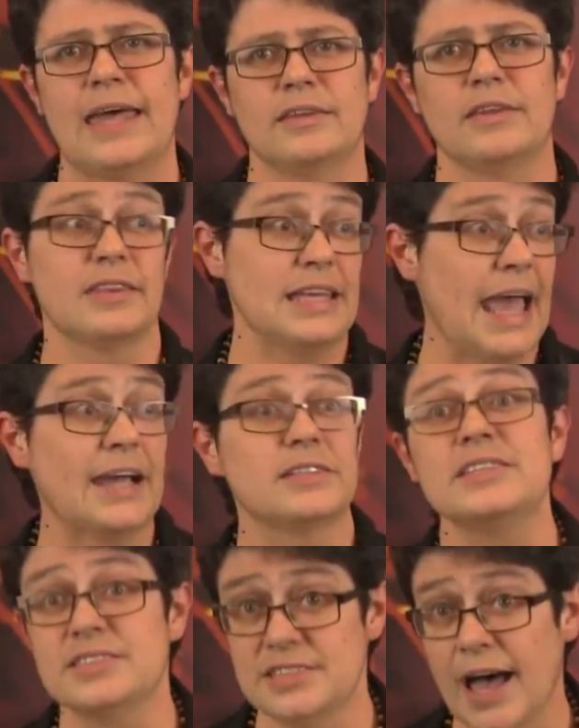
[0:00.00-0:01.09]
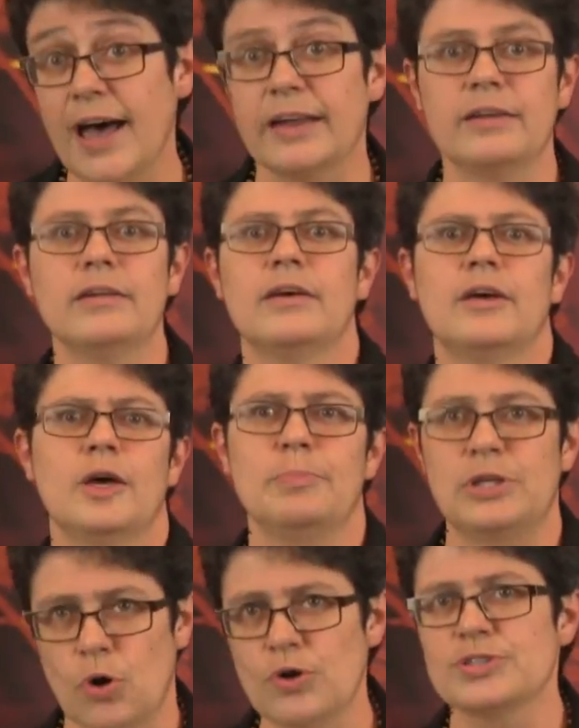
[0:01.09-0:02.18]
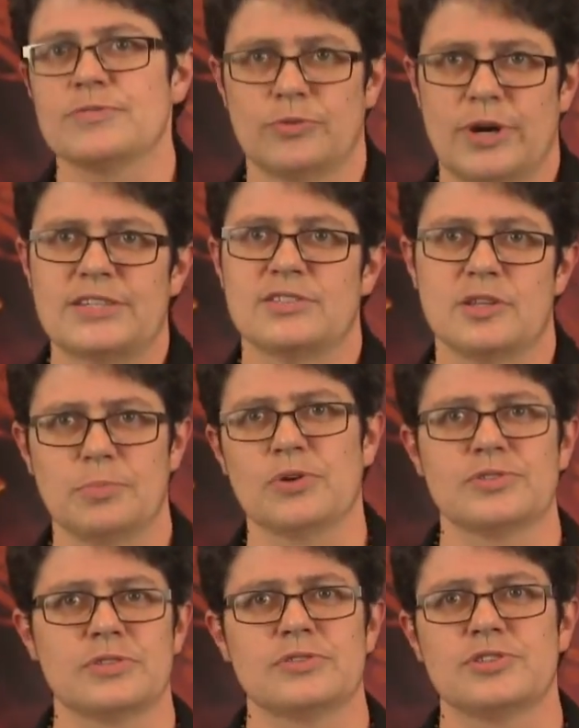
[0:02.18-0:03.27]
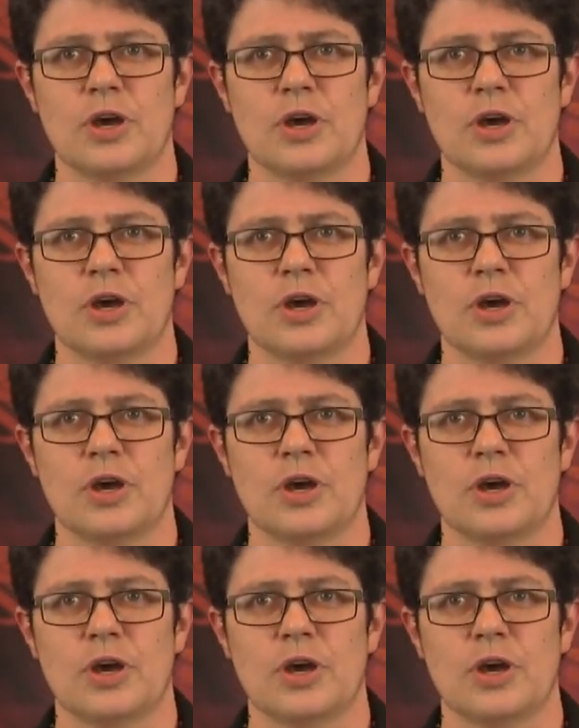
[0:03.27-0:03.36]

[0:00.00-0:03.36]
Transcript: and that the act is done because of the race of the person.